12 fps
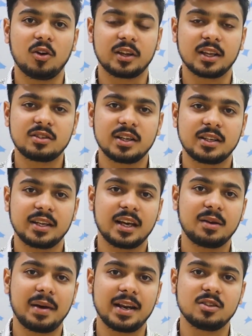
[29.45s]
orchestration
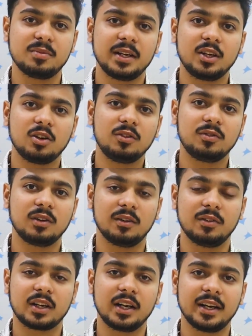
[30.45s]
and management of
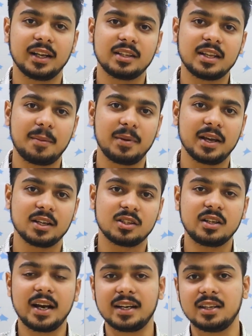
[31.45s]
our container
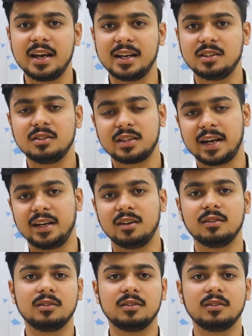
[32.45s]
application at the edge side.